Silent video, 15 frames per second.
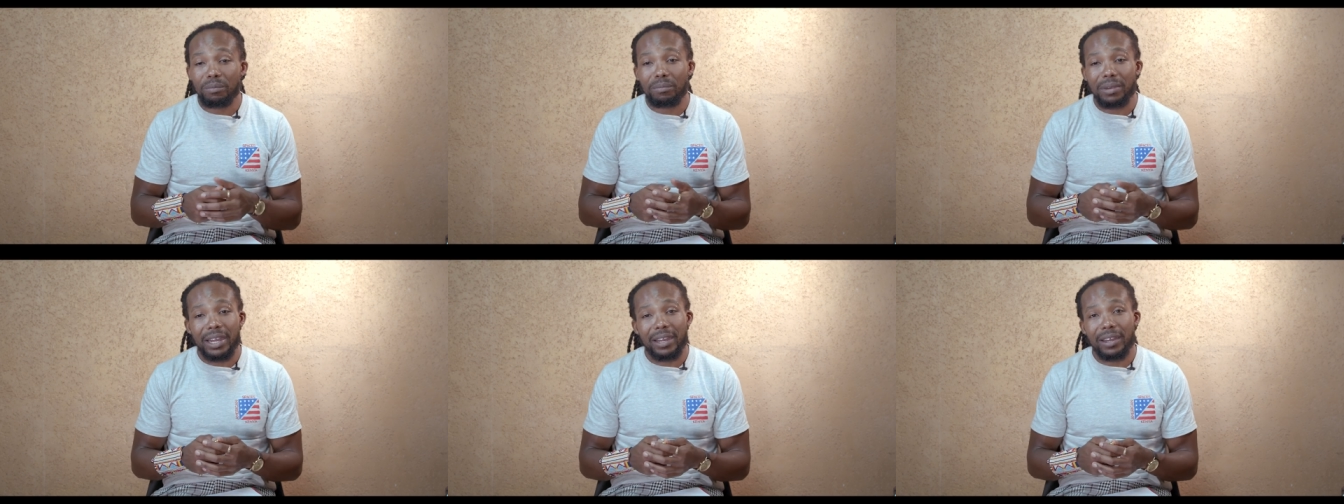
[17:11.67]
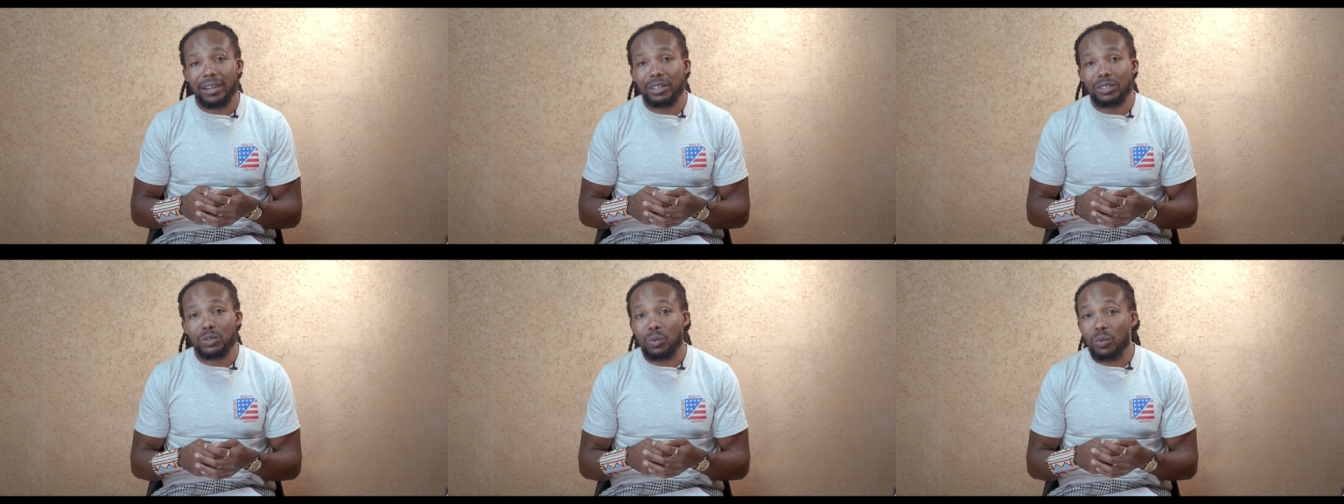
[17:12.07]

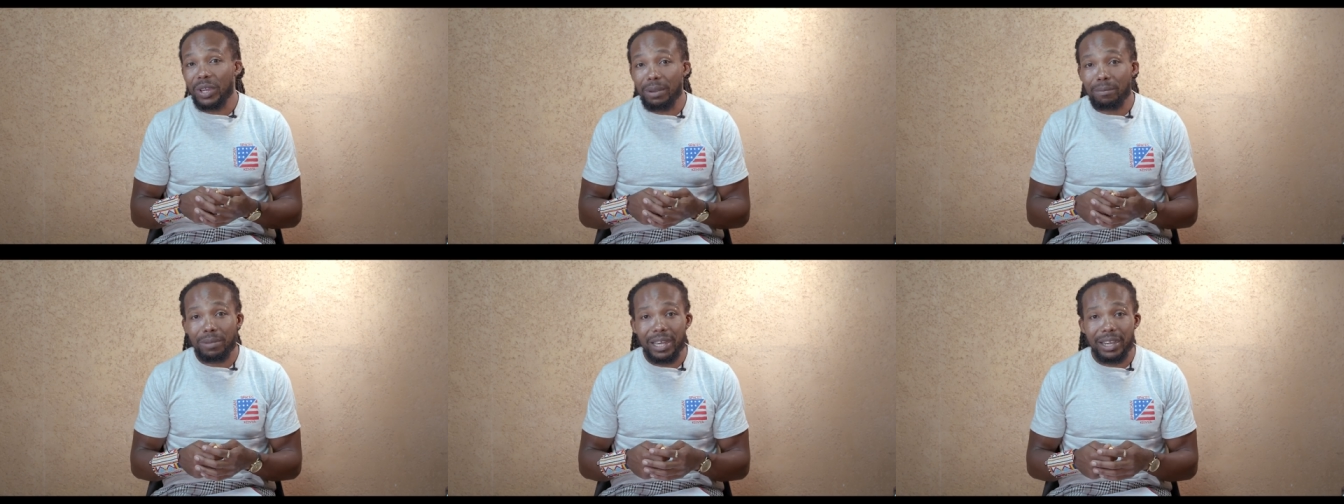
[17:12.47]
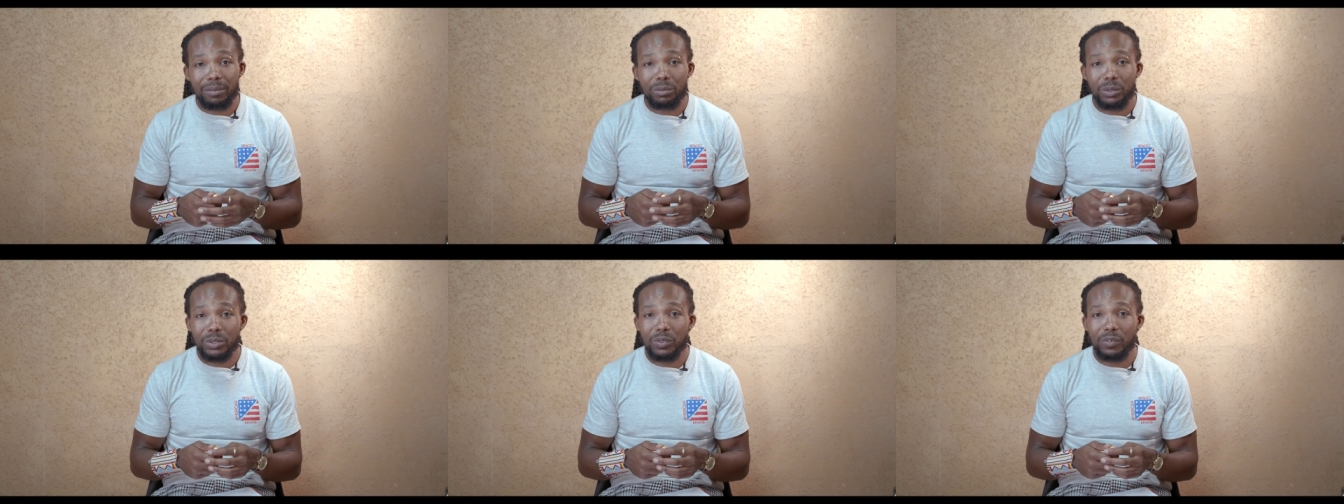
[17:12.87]
uh, to wear black
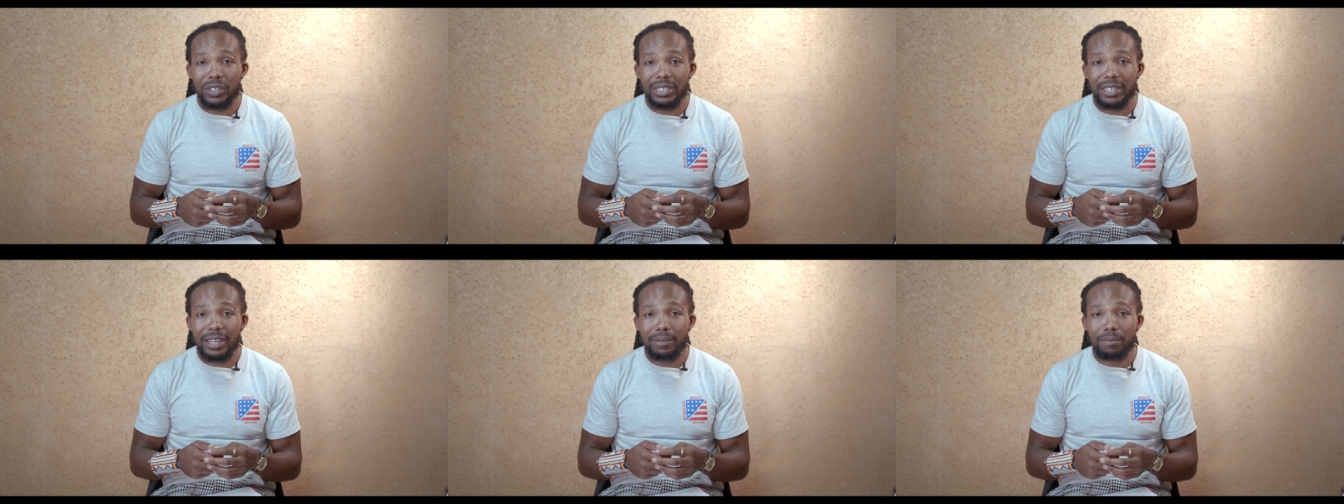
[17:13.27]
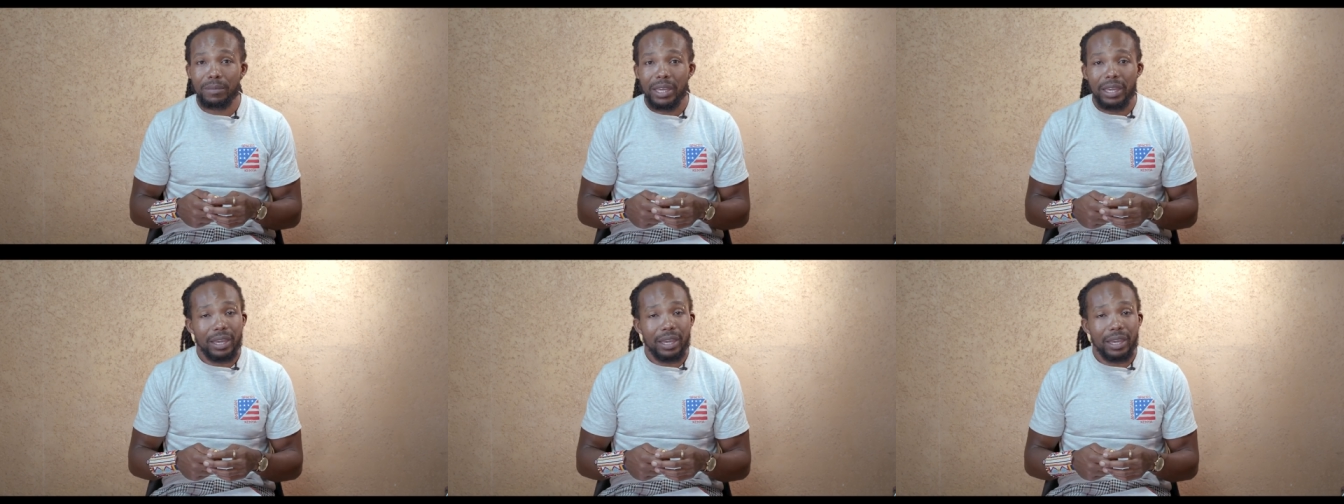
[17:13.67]
most of the time